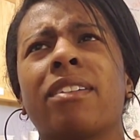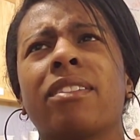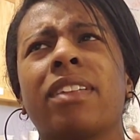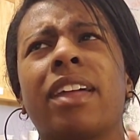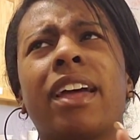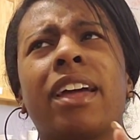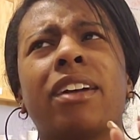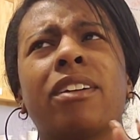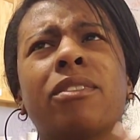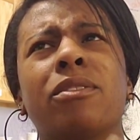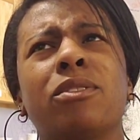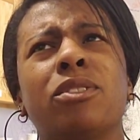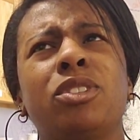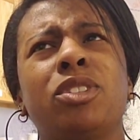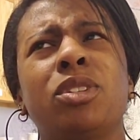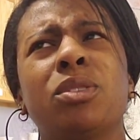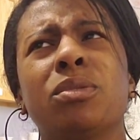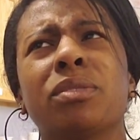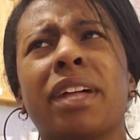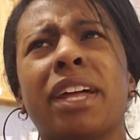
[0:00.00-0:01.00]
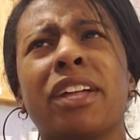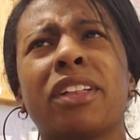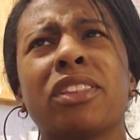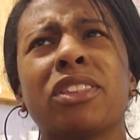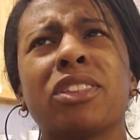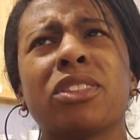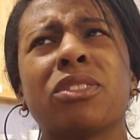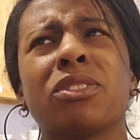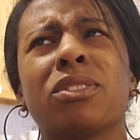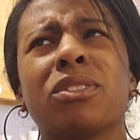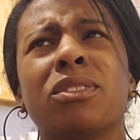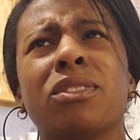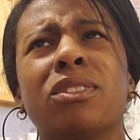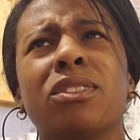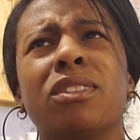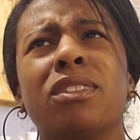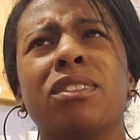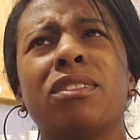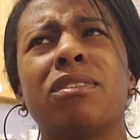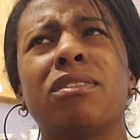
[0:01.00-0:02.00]
like do like
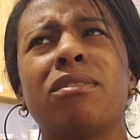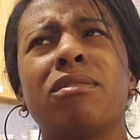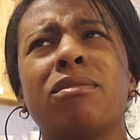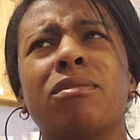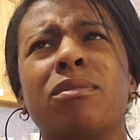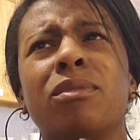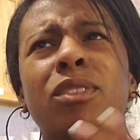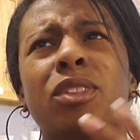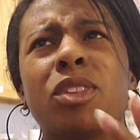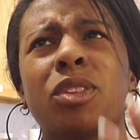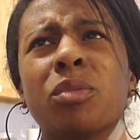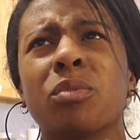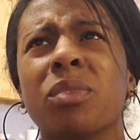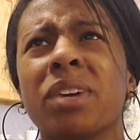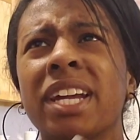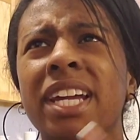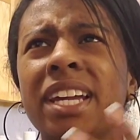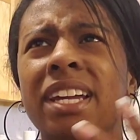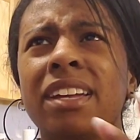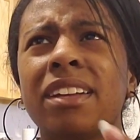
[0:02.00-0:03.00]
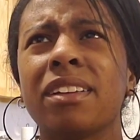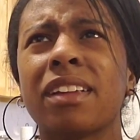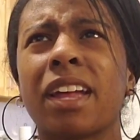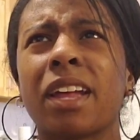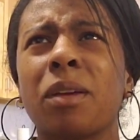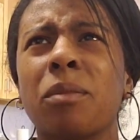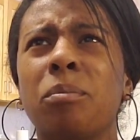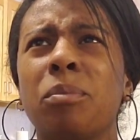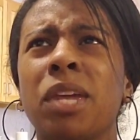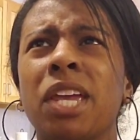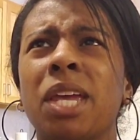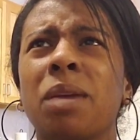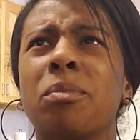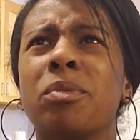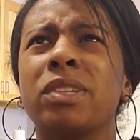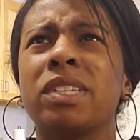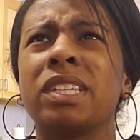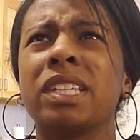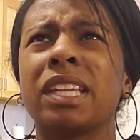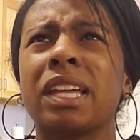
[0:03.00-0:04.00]
three, like be
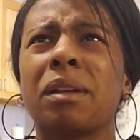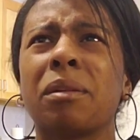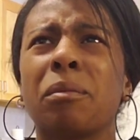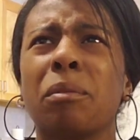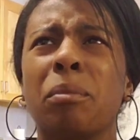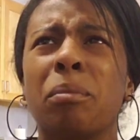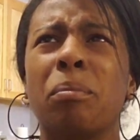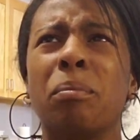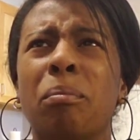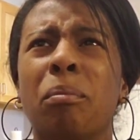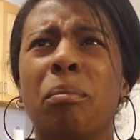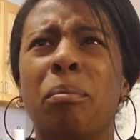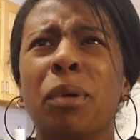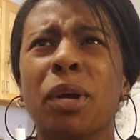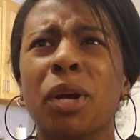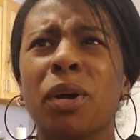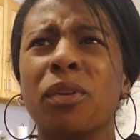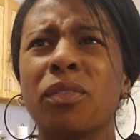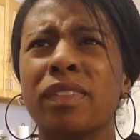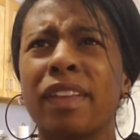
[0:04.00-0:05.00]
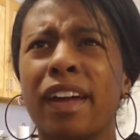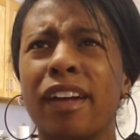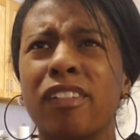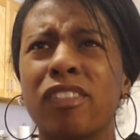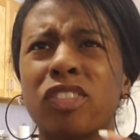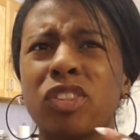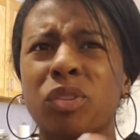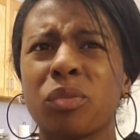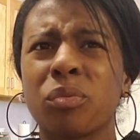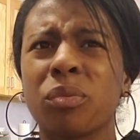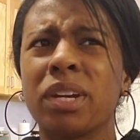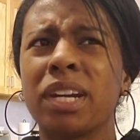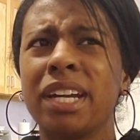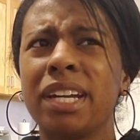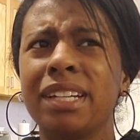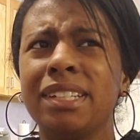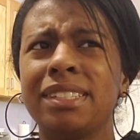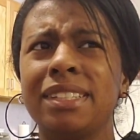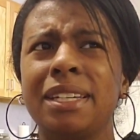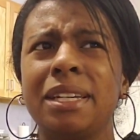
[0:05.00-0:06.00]
able to like build like
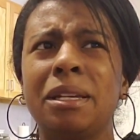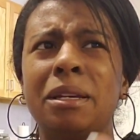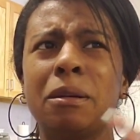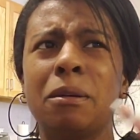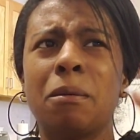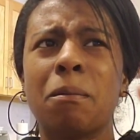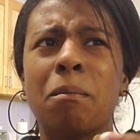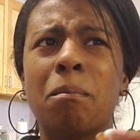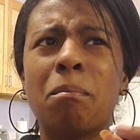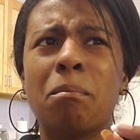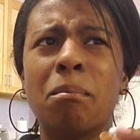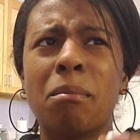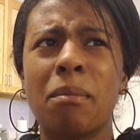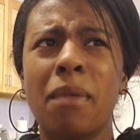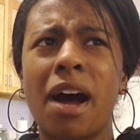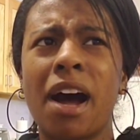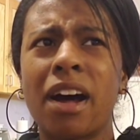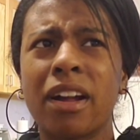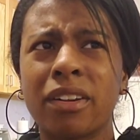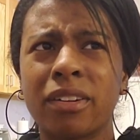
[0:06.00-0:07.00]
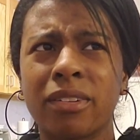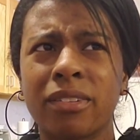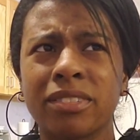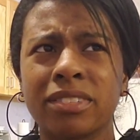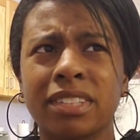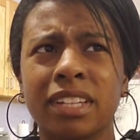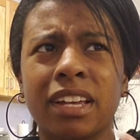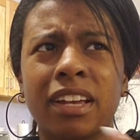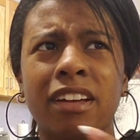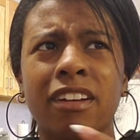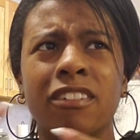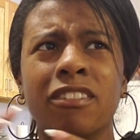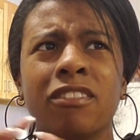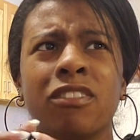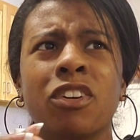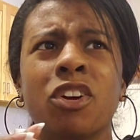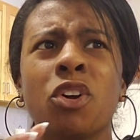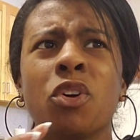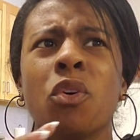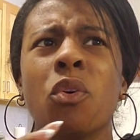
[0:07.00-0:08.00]
3D models
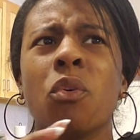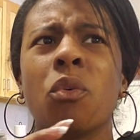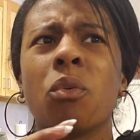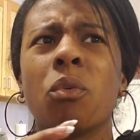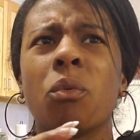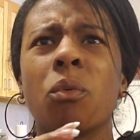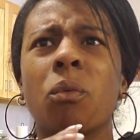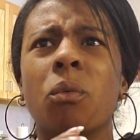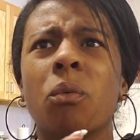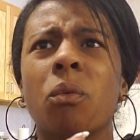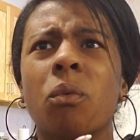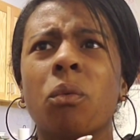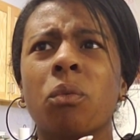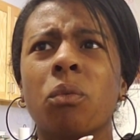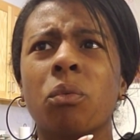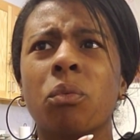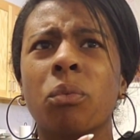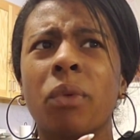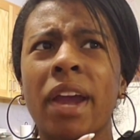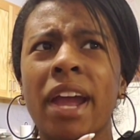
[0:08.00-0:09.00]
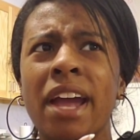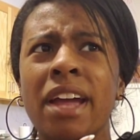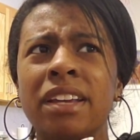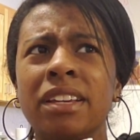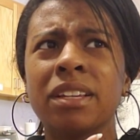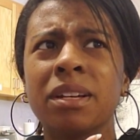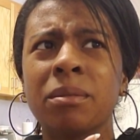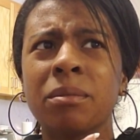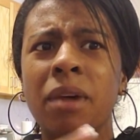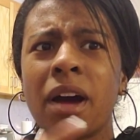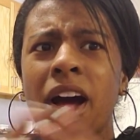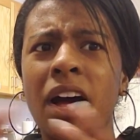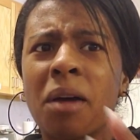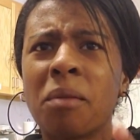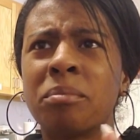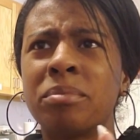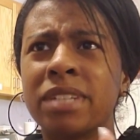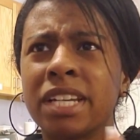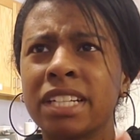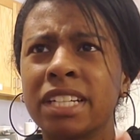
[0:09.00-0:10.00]
of random
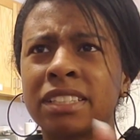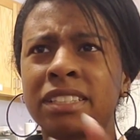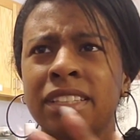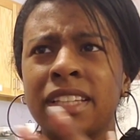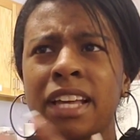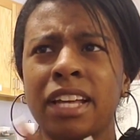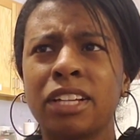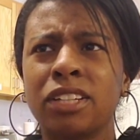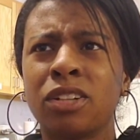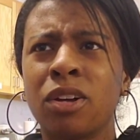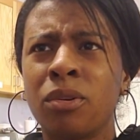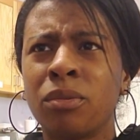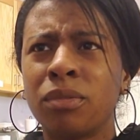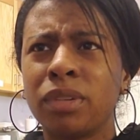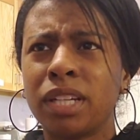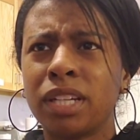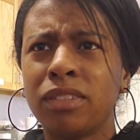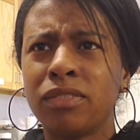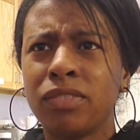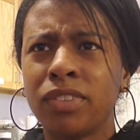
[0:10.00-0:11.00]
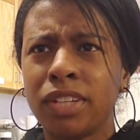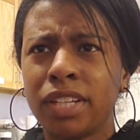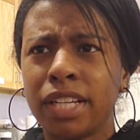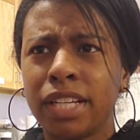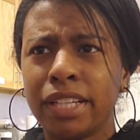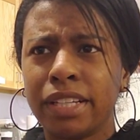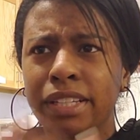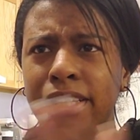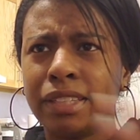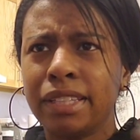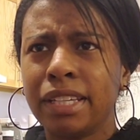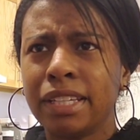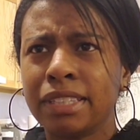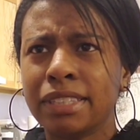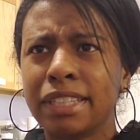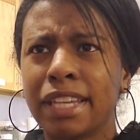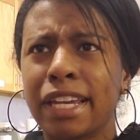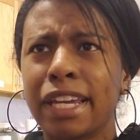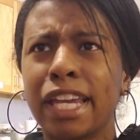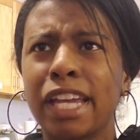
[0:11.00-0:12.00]
objects that don't even
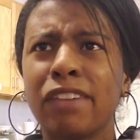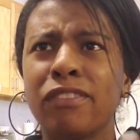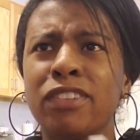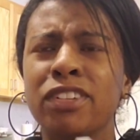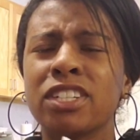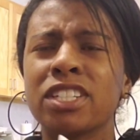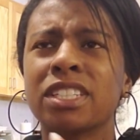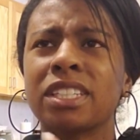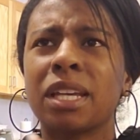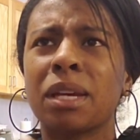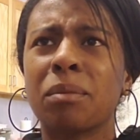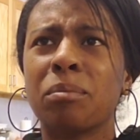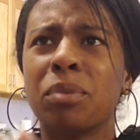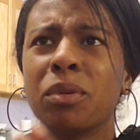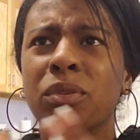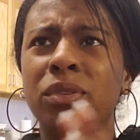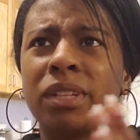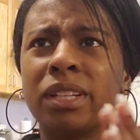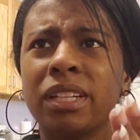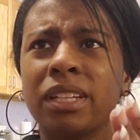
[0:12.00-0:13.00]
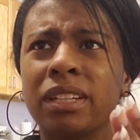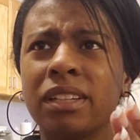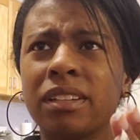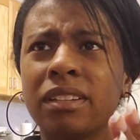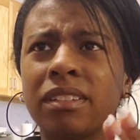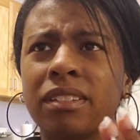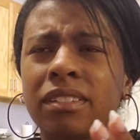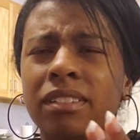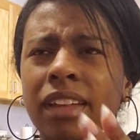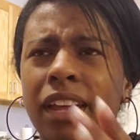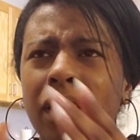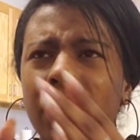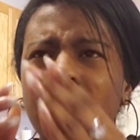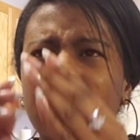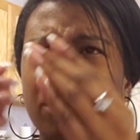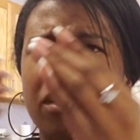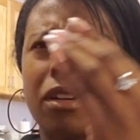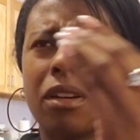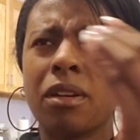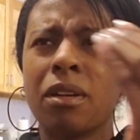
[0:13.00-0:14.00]
exist, like even just like building, like